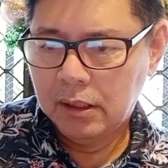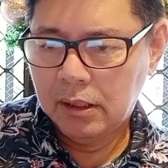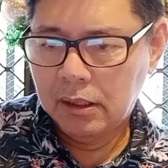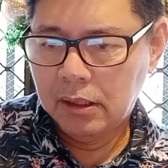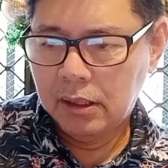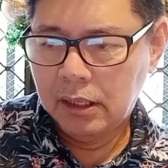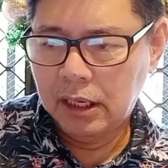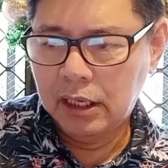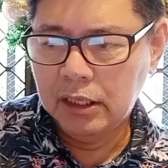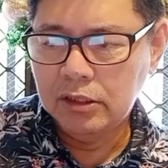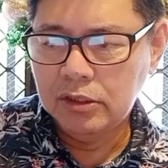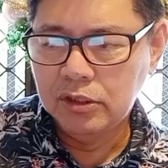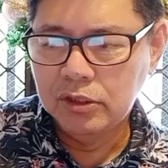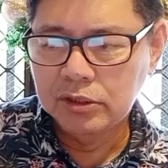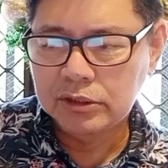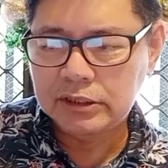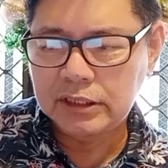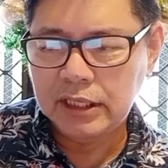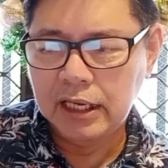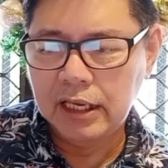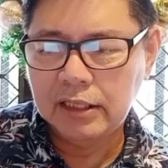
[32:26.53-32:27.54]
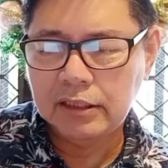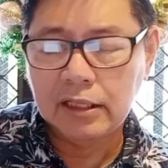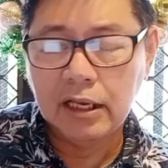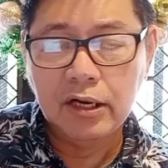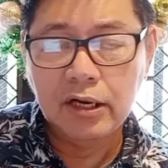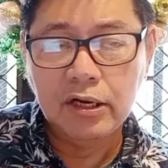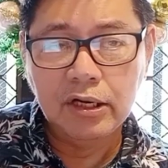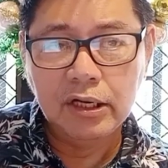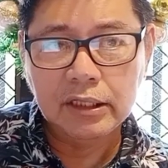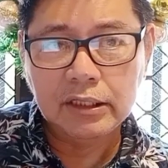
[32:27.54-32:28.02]
in using the
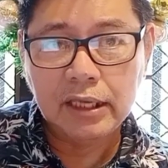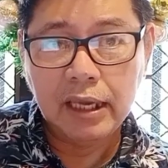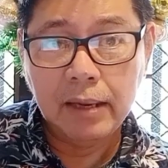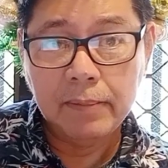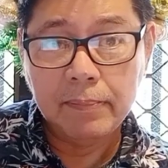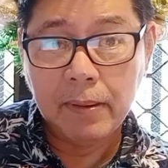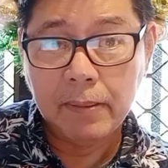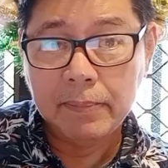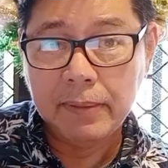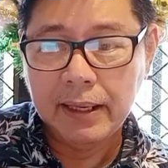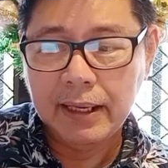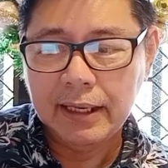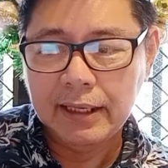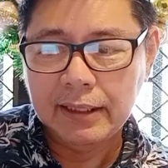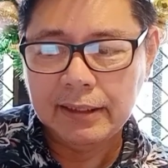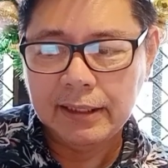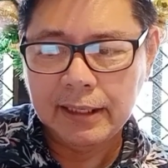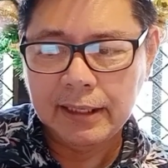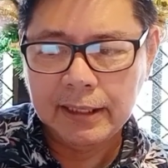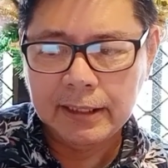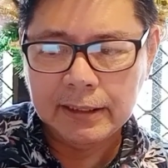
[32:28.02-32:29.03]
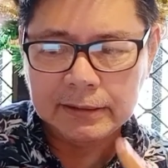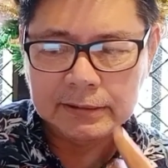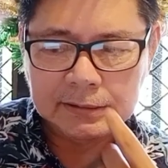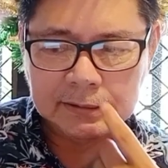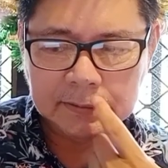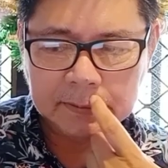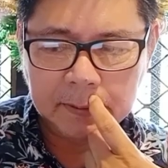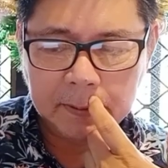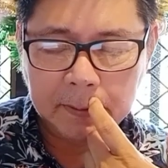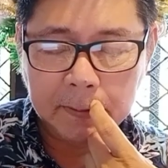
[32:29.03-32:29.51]
learned capabilities
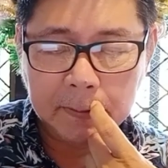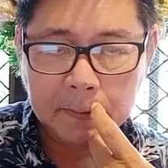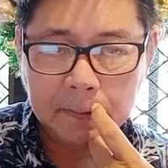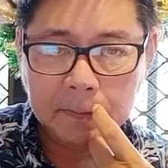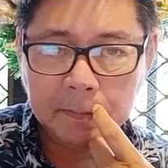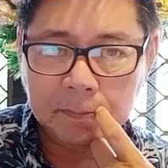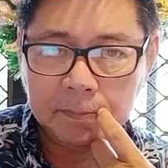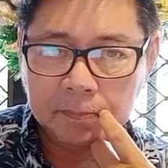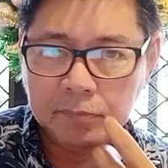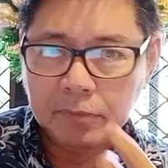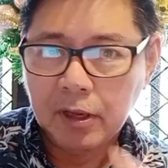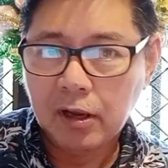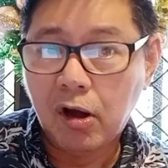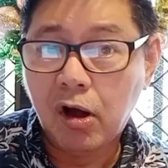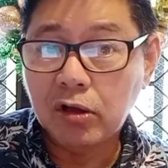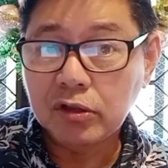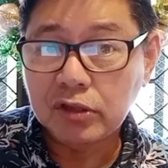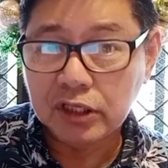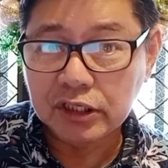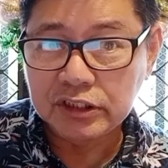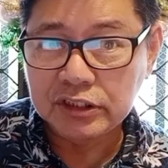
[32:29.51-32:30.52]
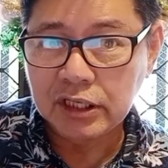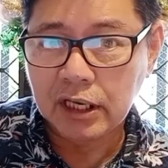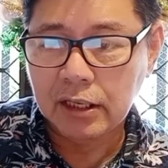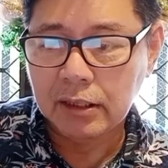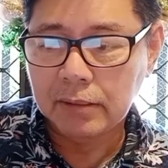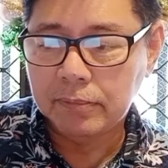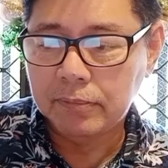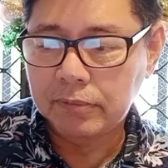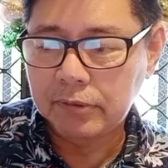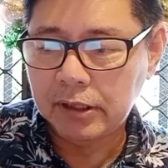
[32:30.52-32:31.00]
on the job
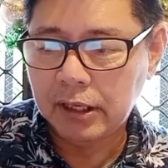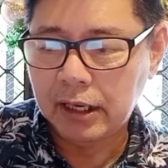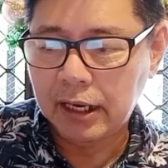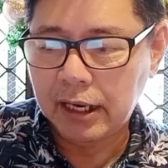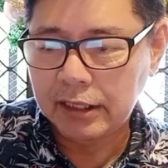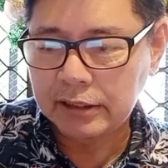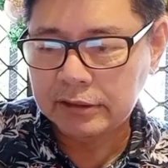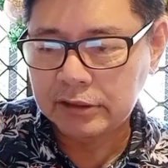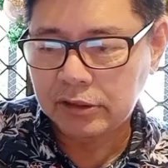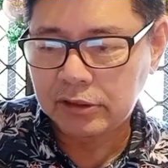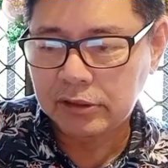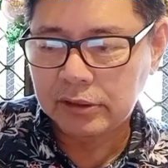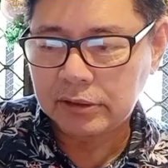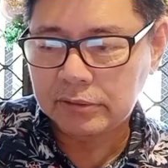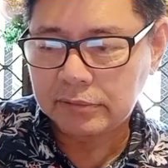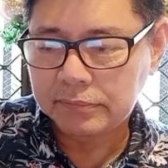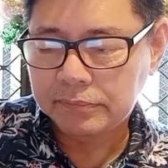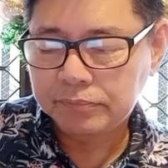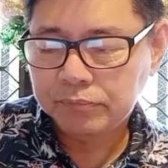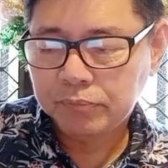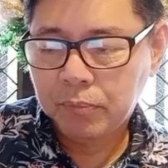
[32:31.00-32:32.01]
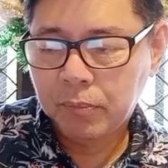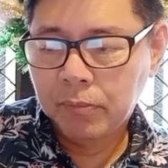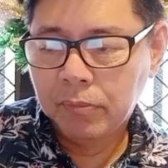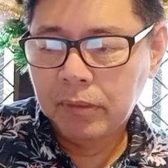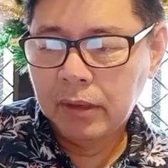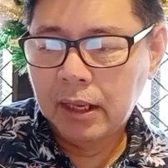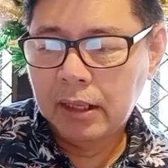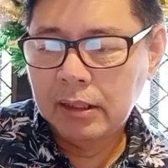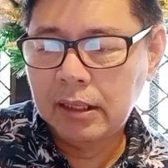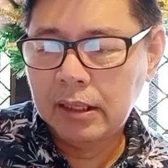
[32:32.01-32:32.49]
relation.
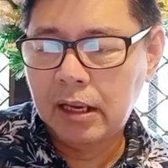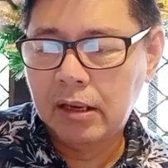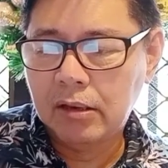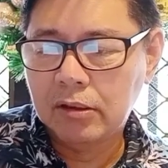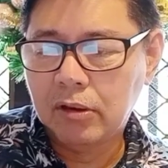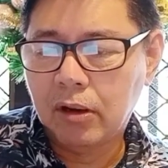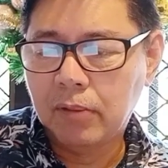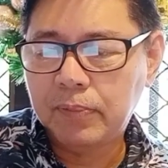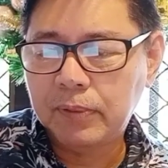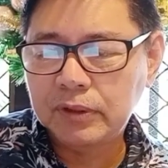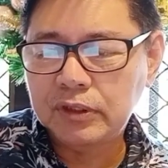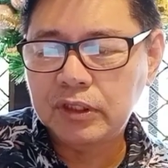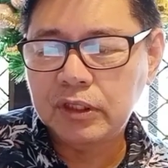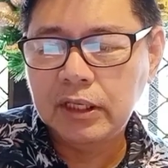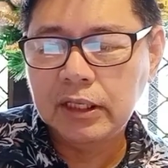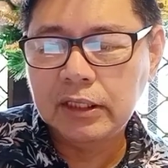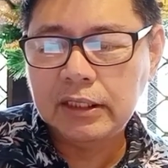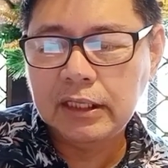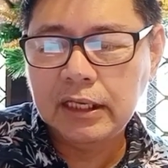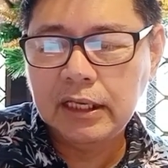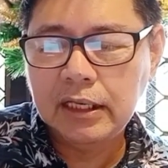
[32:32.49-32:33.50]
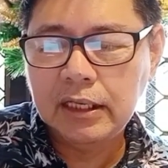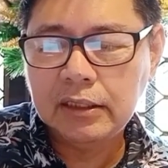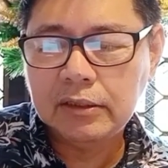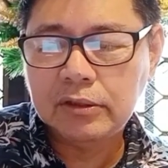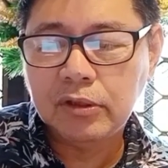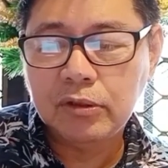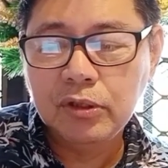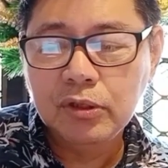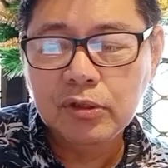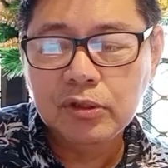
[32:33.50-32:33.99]
Now, opportunity to
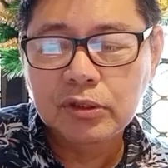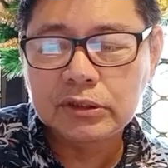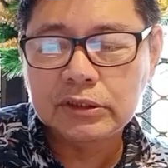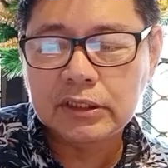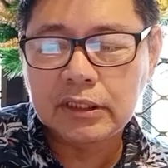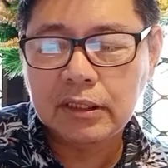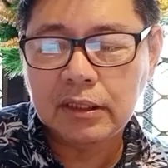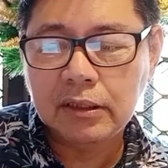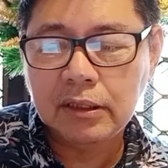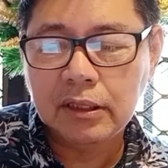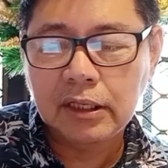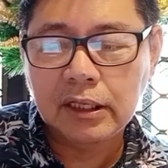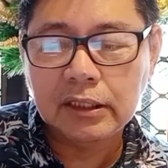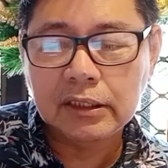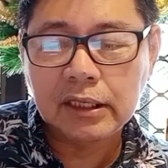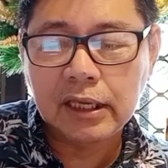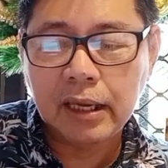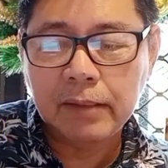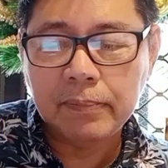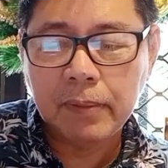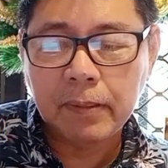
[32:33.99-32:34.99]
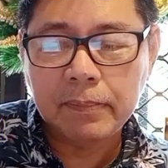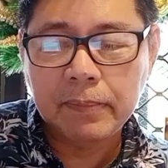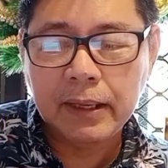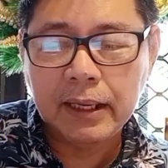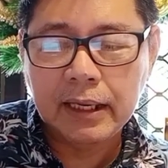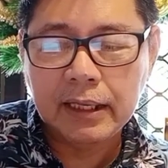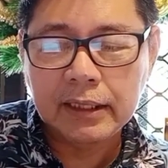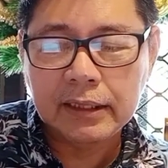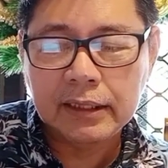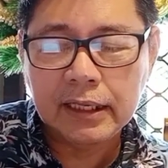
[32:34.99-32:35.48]
use learned
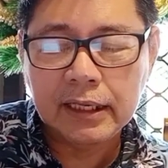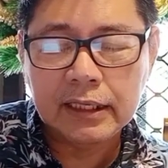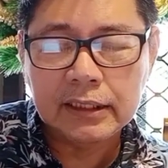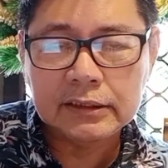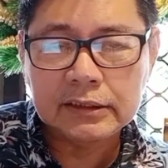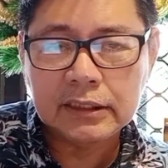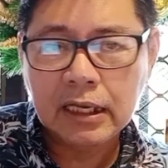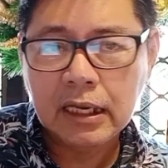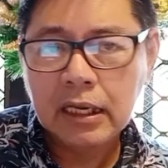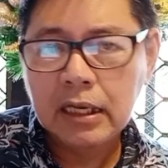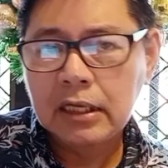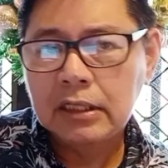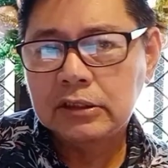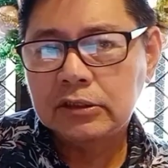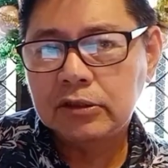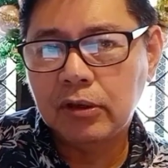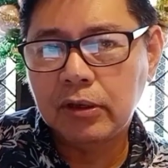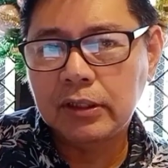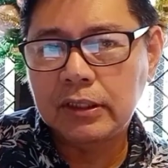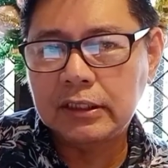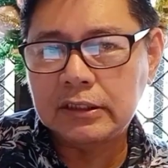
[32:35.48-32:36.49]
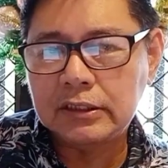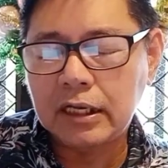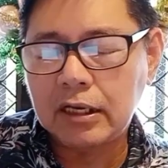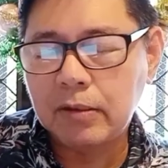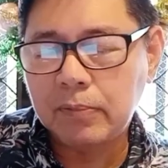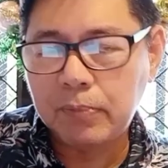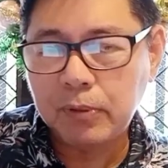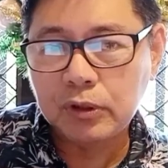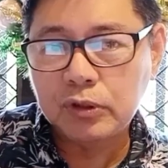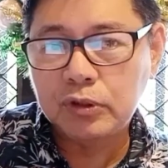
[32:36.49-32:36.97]
capabilities. So it is an
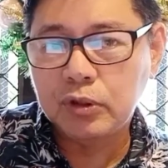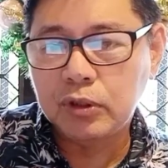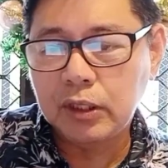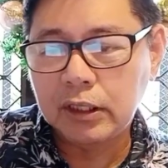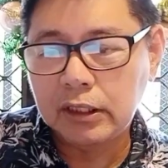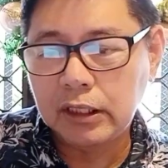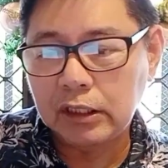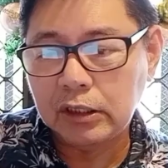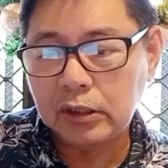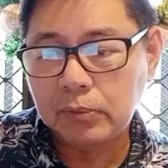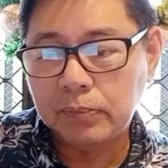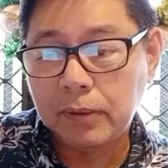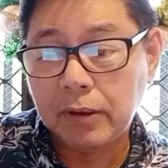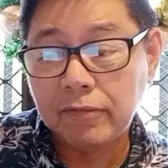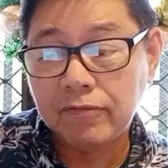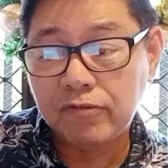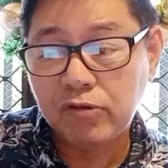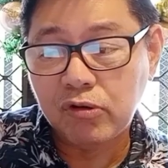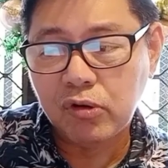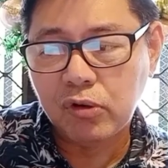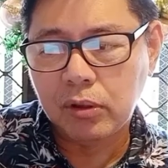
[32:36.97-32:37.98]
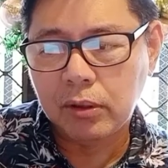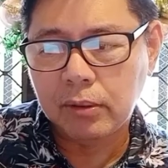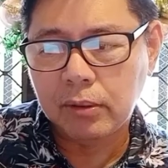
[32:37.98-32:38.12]
opportunity to perform.